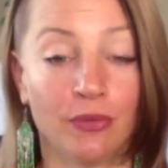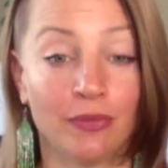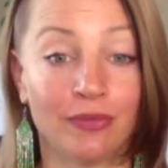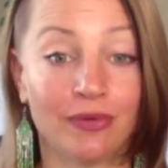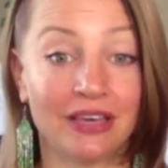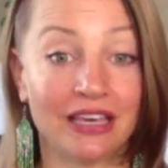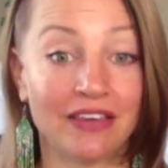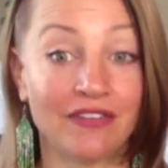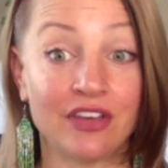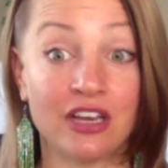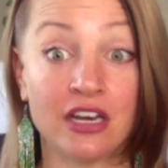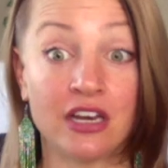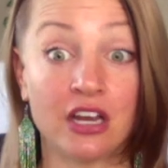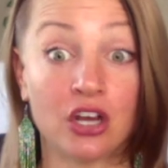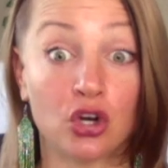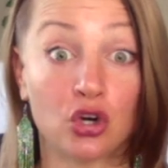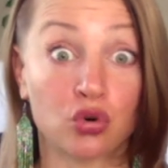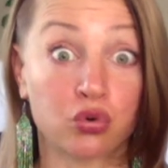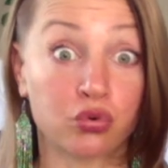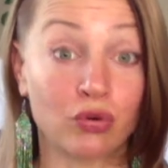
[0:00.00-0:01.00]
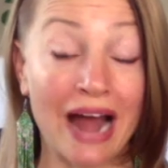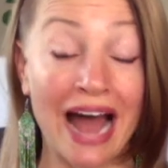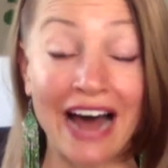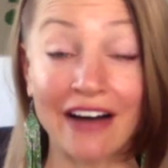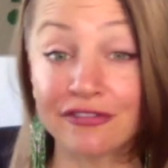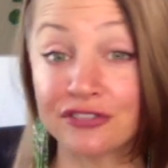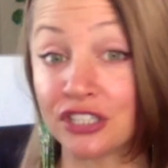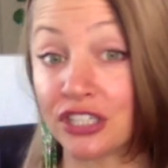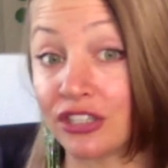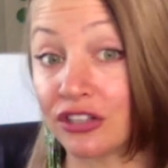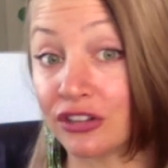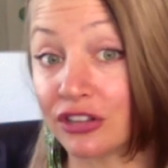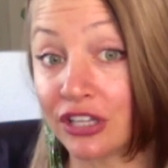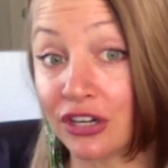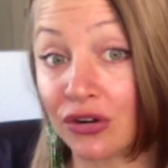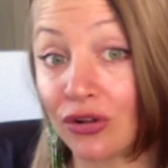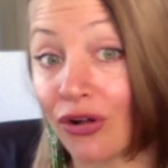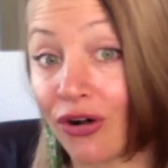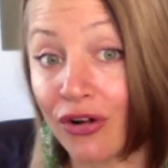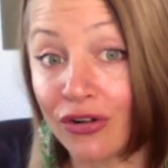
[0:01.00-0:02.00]
even craft a
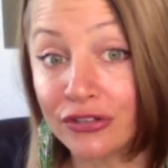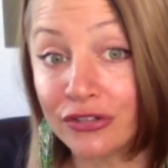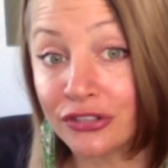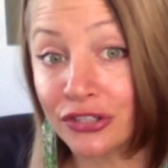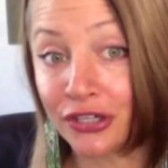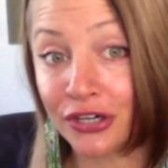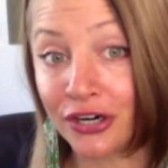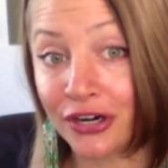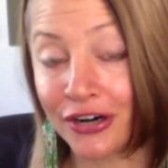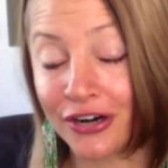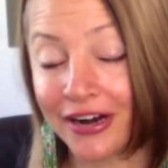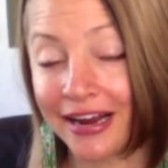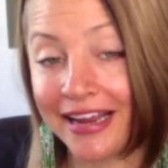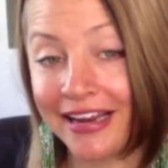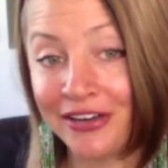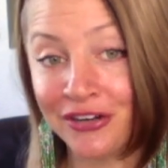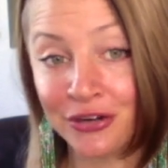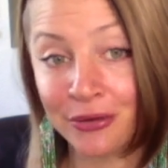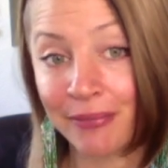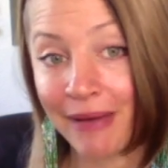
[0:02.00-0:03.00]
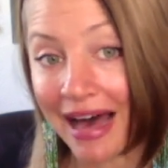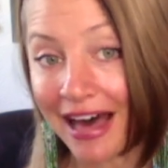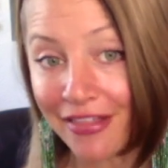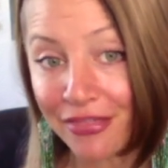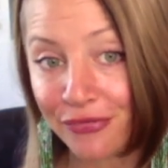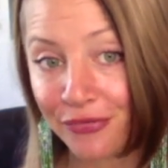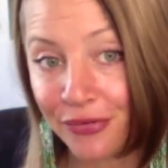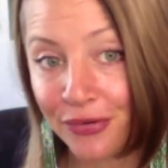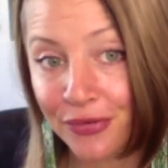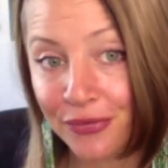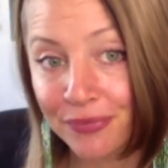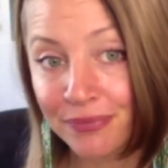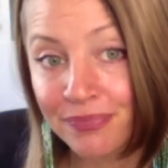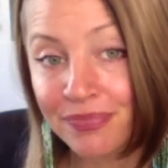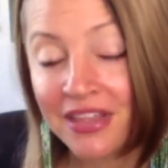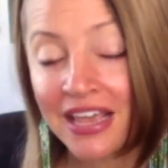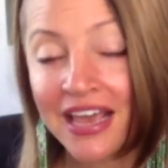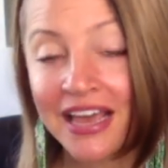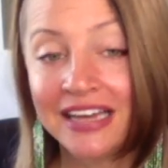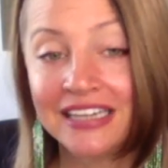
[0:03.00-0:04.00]
little altar in your bathroom,
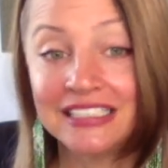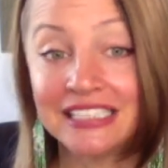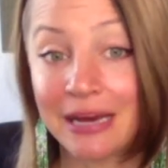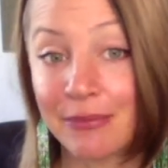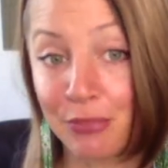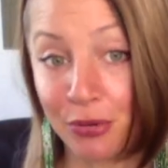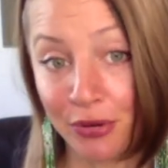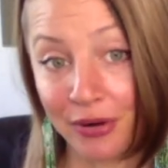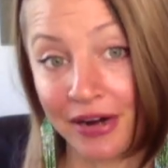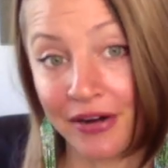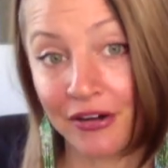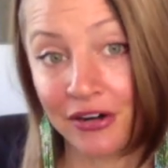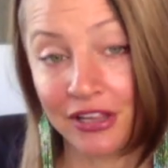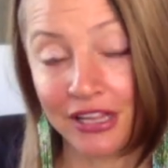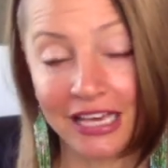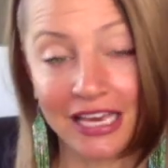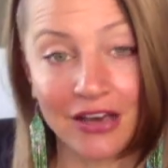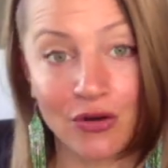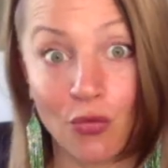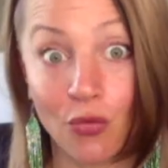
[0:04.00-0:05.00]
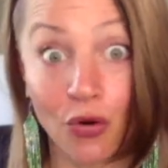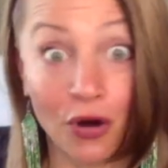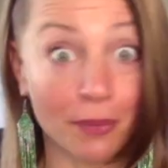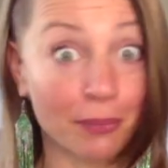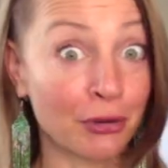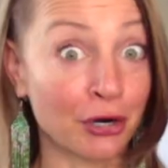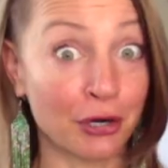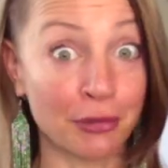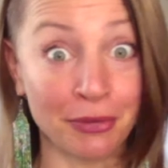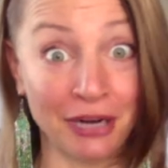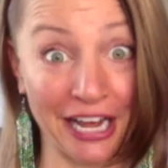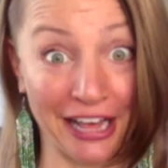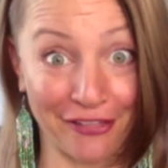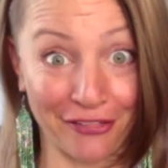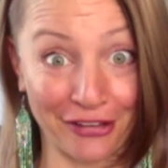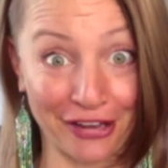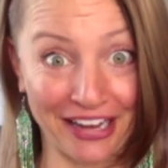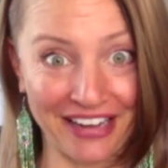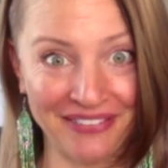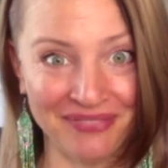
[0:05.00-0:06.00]
temporarily or
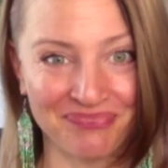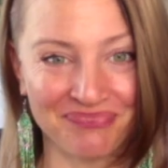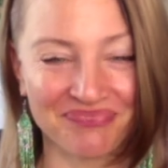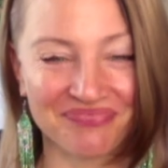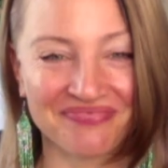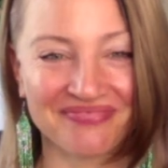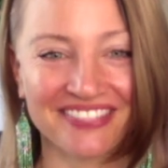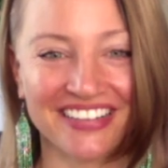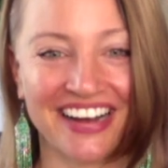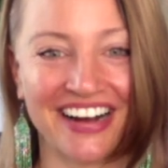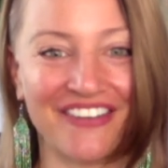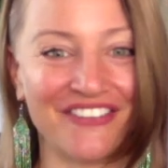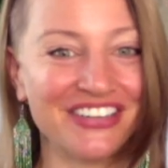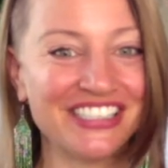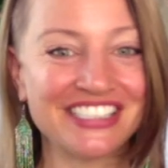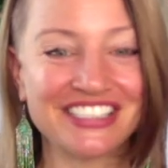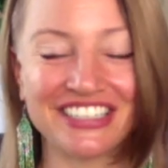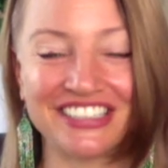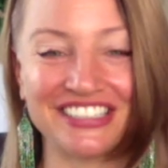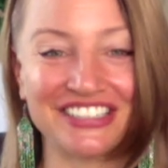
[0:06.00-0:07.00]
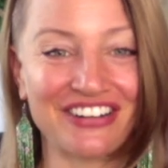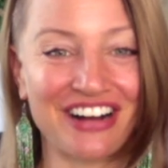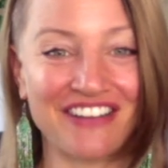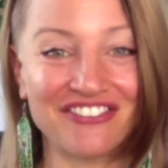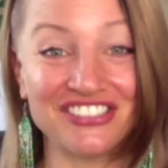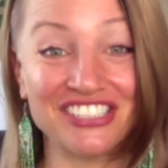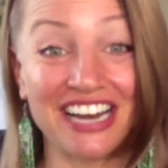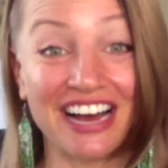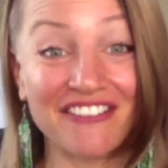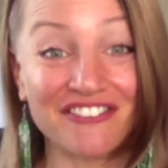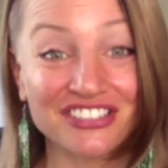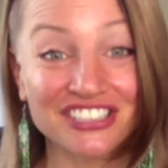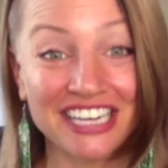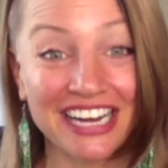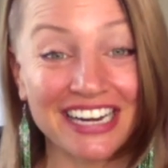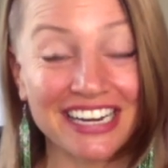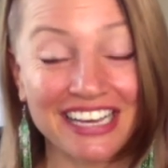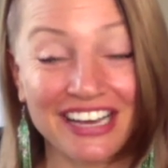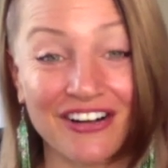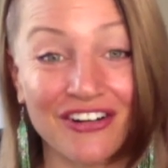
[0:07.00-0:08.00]
permanently. Always good to craft an
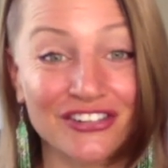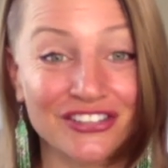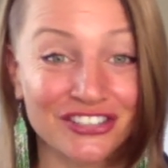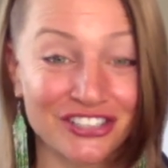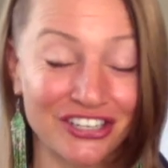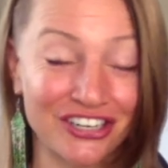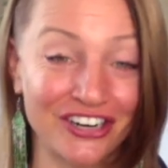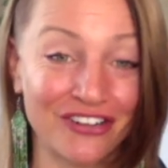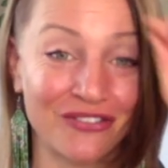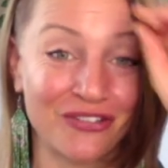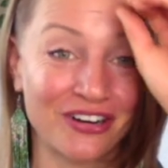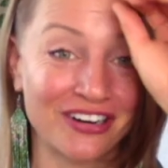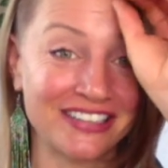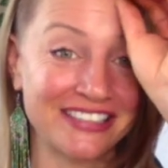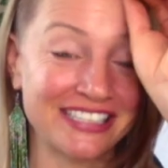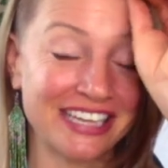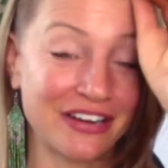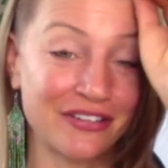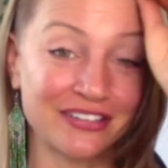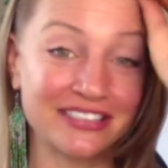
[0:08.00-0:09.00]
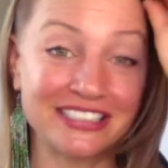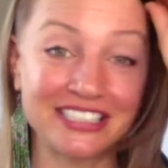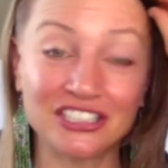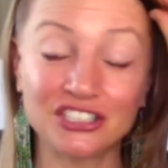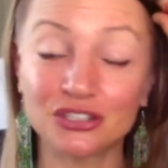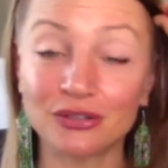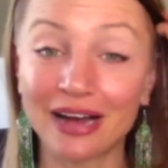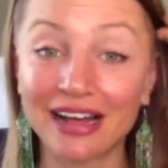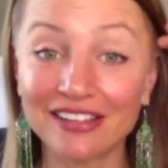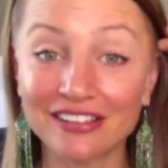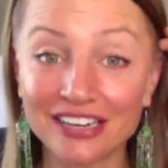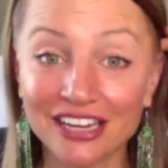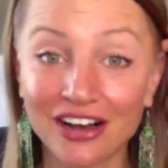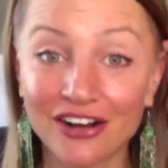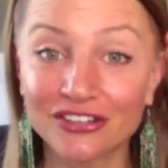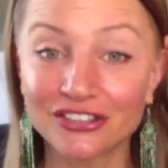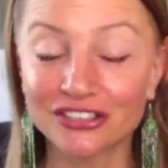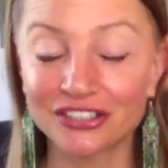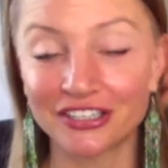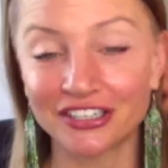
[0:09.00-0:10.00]
Aphrodite altar or a sacred sensuality
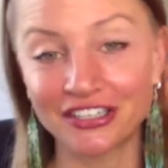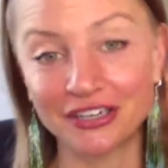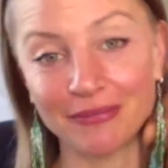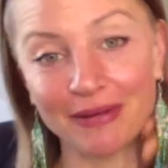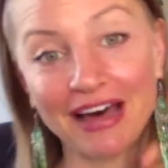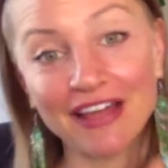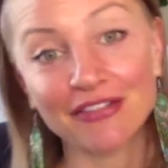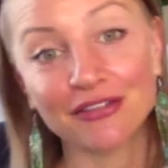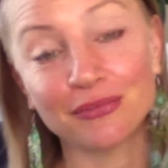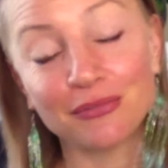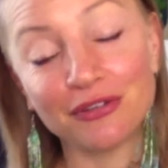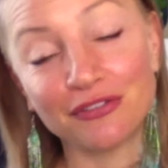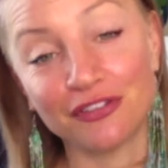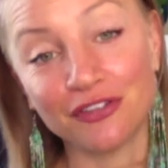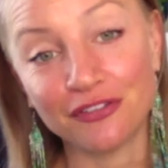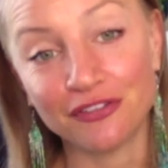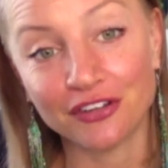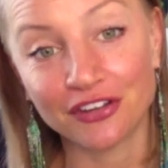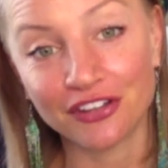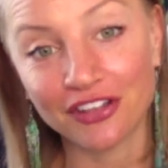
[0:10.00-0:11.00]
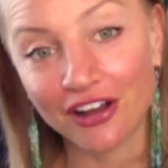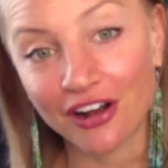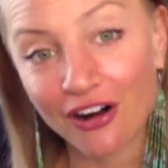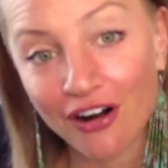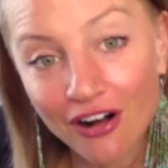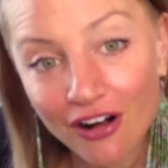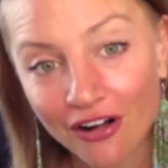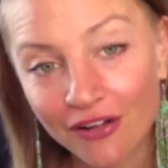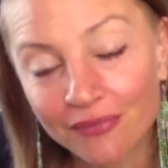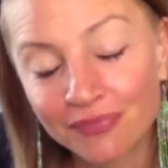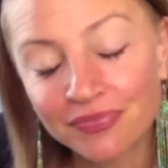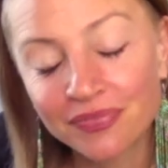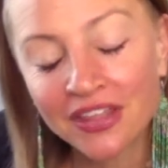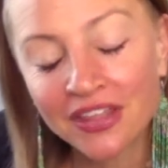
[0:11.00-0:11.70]
altar in your bathroom if you feel the call.